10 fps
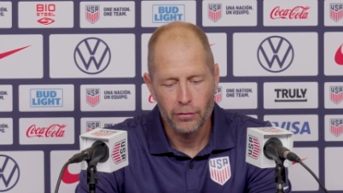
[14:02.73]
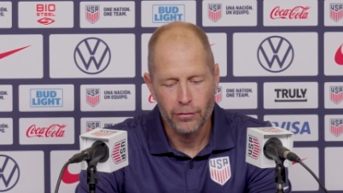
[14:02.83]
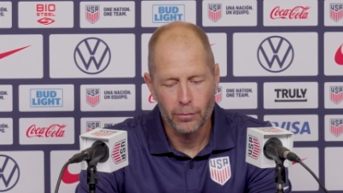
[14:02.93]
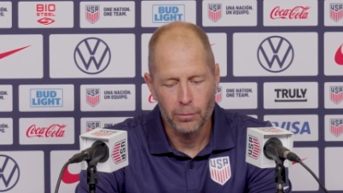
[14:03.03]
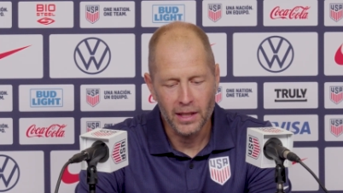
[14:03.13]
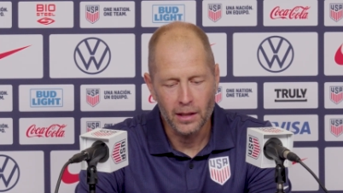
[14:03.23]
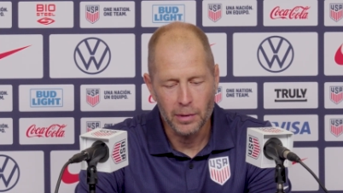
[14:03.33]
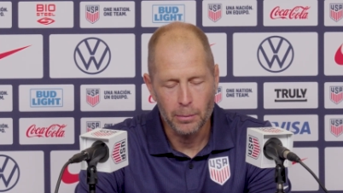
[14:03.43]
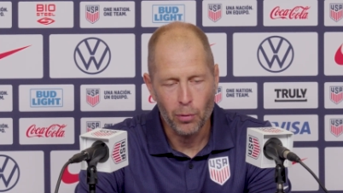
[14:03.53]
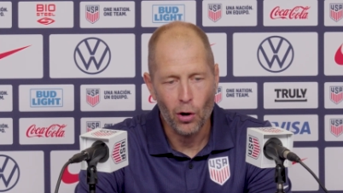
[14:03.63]
for me to
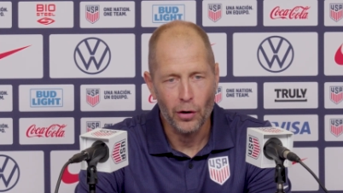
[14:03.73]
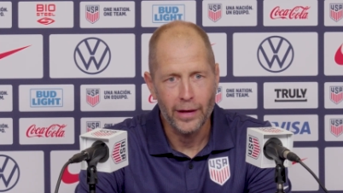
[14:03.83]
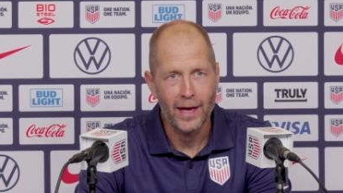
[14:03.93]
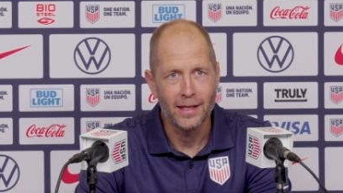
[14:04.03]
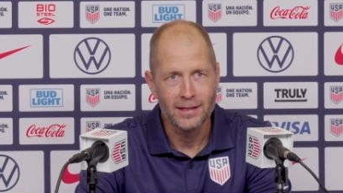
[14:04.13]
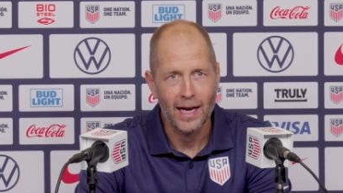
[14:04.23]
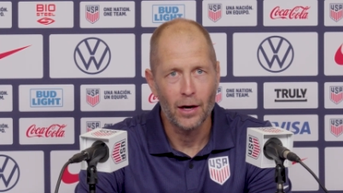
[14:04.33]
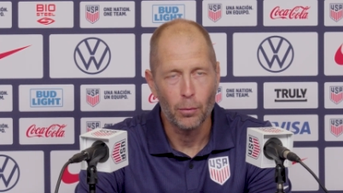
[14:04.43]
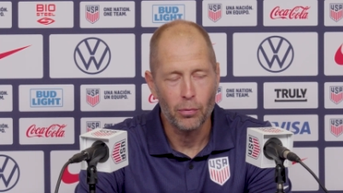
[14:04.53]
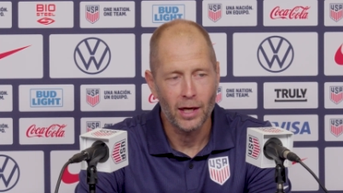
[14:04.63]
be part of that
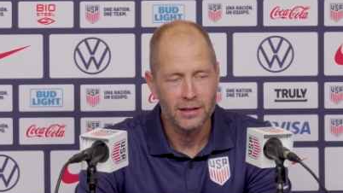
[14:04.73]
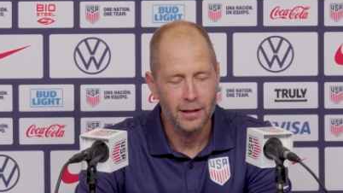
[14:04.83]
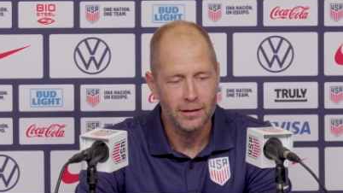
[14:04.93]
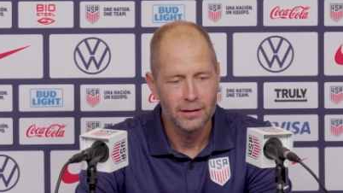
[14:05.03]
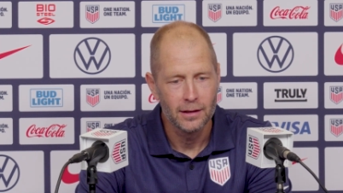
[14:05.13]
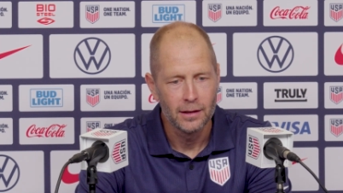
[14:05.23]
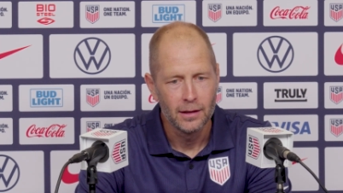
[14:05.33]
entire process.